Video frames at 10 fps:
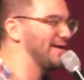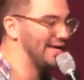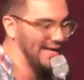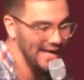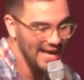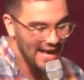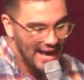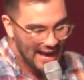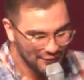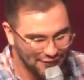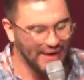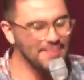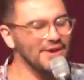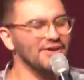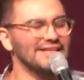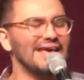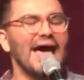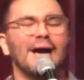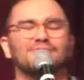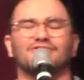me. And fam, there is
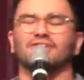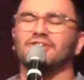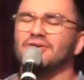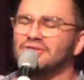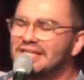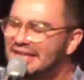absolutely